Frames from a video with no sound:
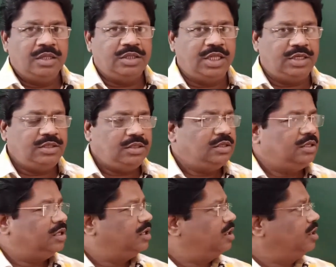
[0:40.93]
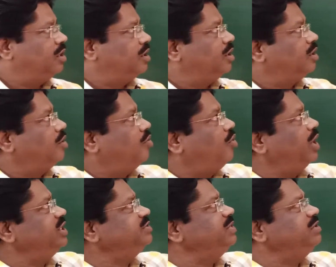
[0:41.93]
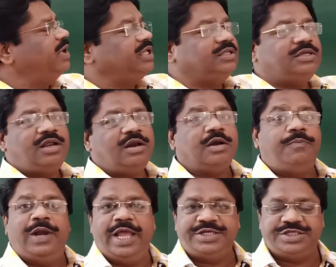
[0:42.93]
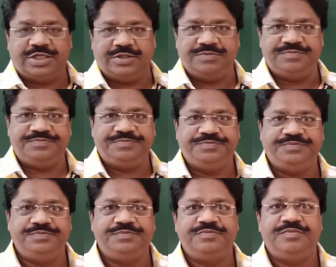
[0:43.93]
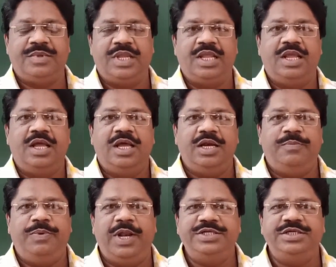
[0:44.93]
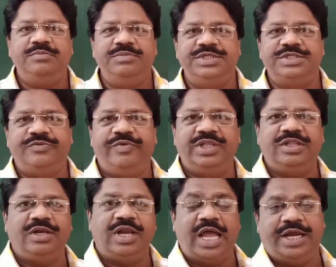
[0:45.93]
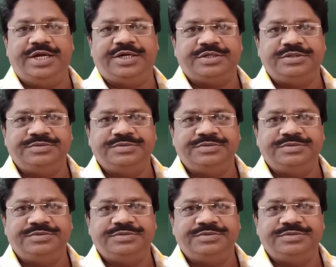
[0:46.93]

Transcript: Then, what is meant by the reflection? Reflection means when the light